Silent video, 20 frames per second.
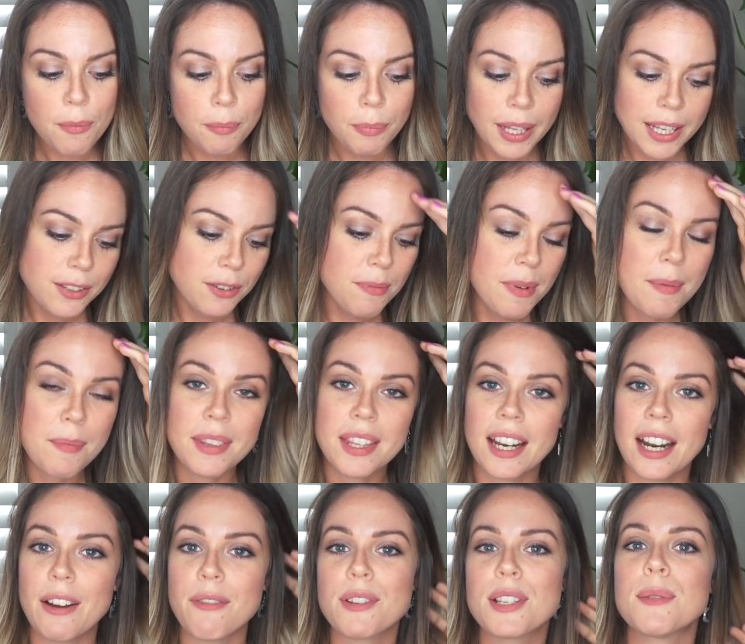Please remember
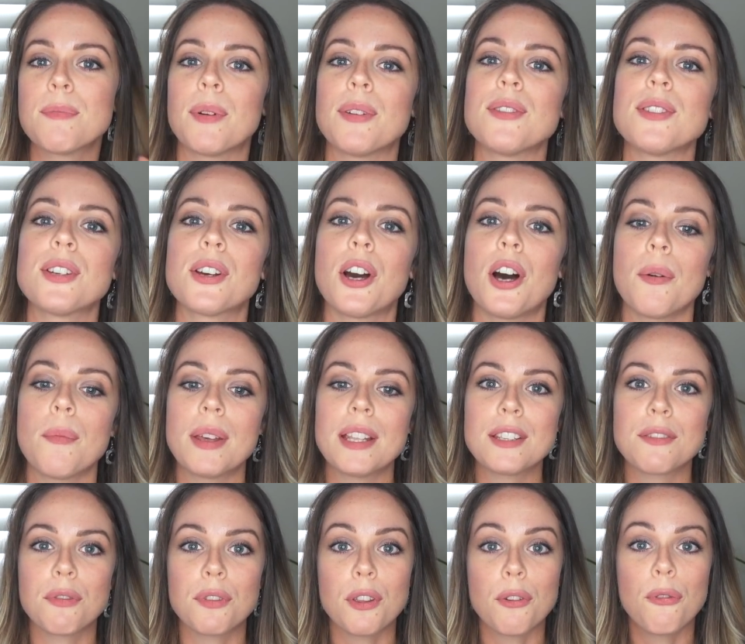that I respond to
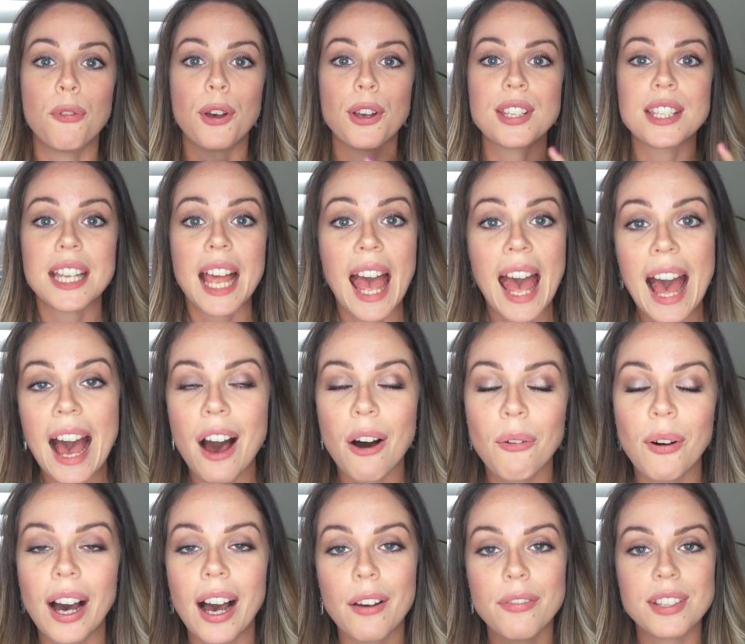comments for the first
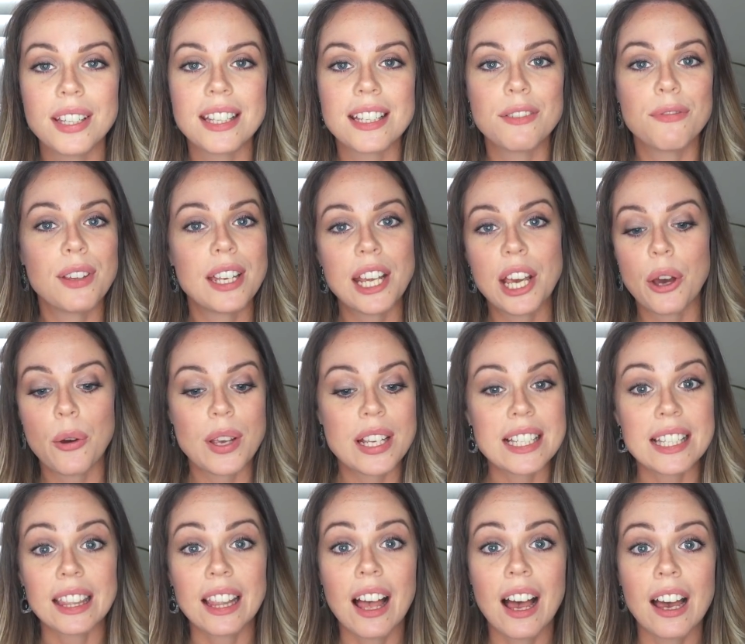hour after this video
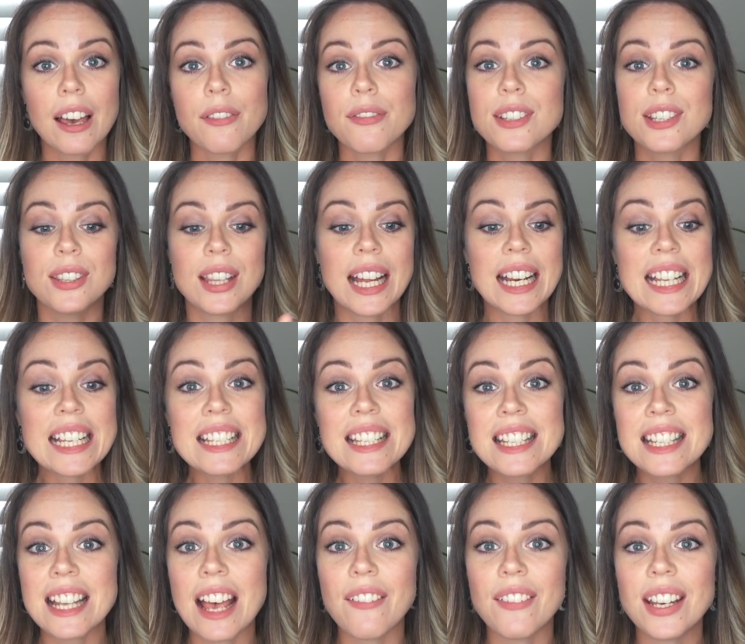is live. So that is
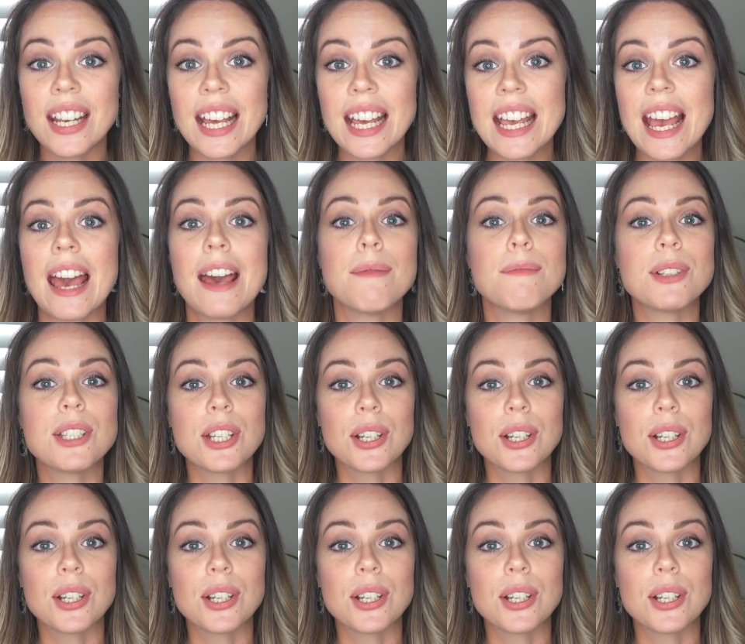7 a.m.